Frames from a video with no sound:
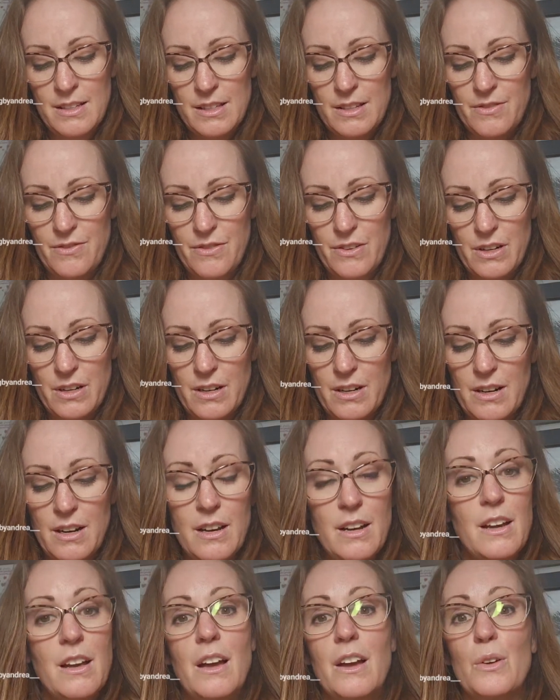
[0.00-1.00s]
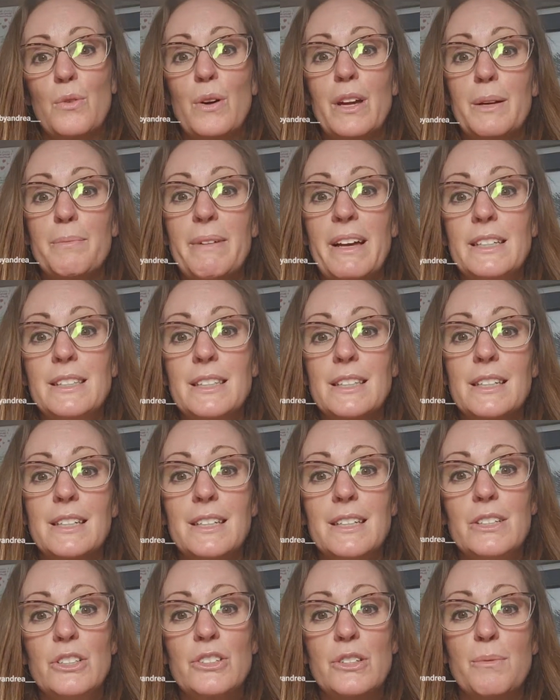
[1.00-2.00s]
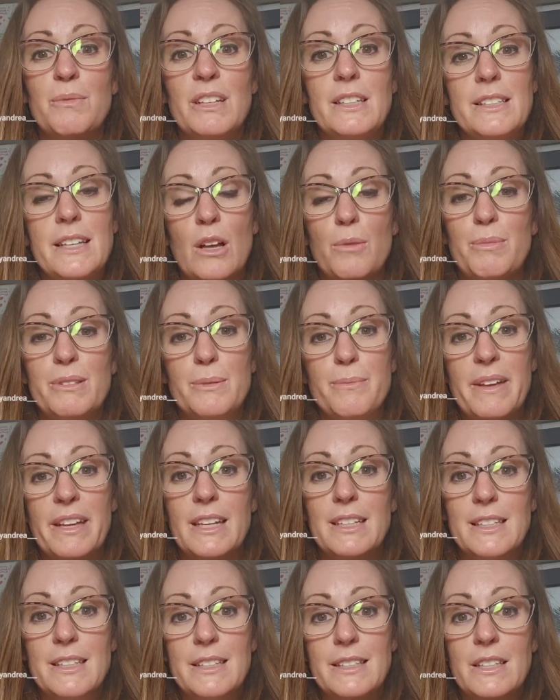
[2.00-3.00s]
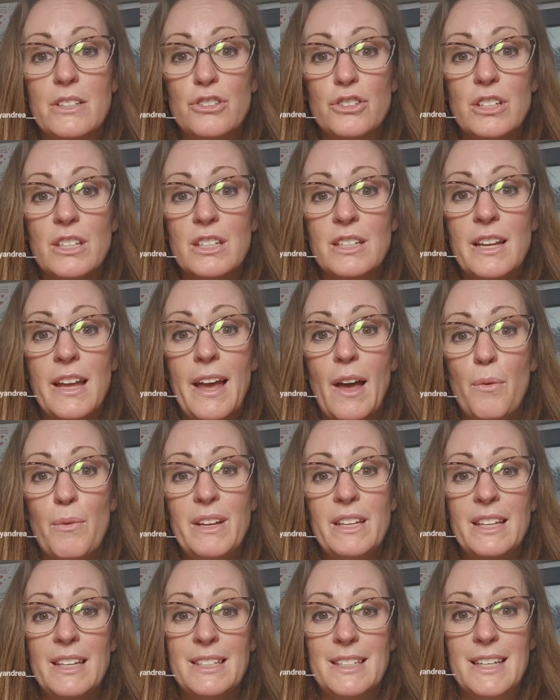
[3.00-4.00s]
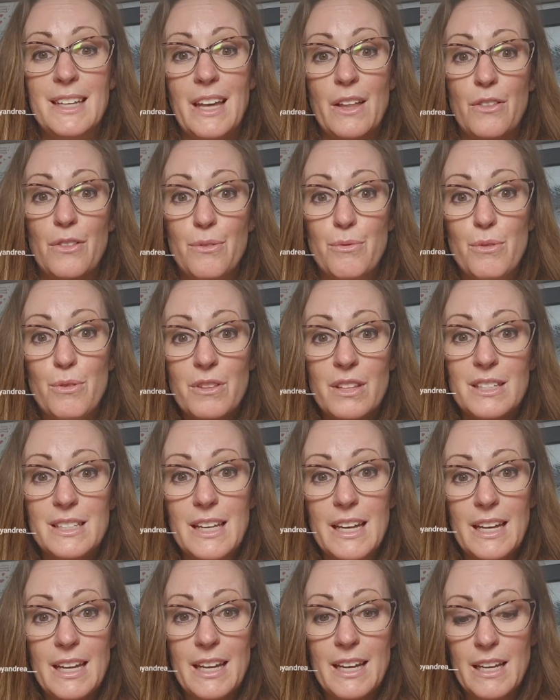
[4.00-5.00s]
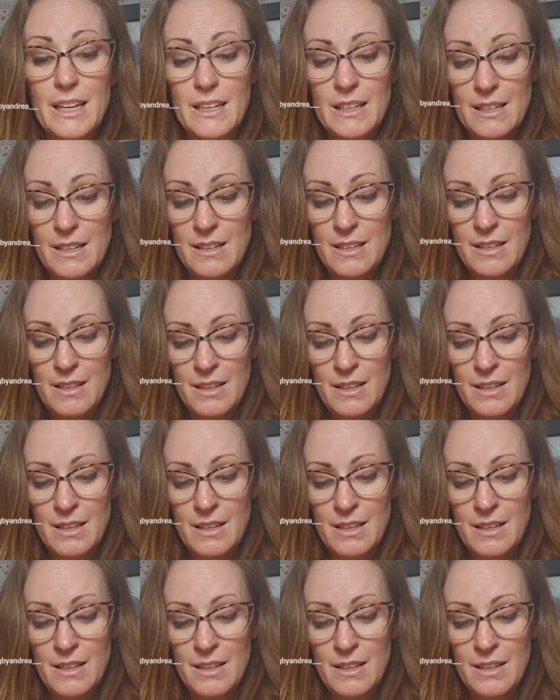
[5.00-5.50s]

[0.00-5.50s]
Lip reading: Is it for a quick message, something to help us make a decision, how we need to get through the day?